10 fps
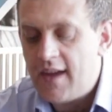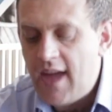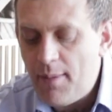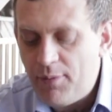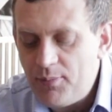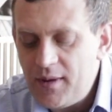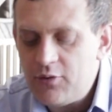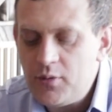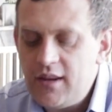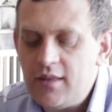gaps
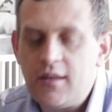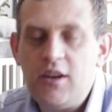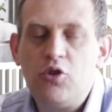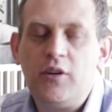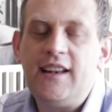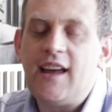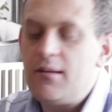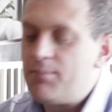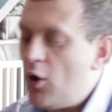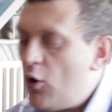between the newly
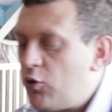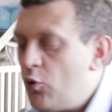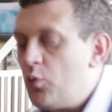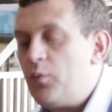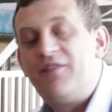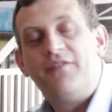laid blocks or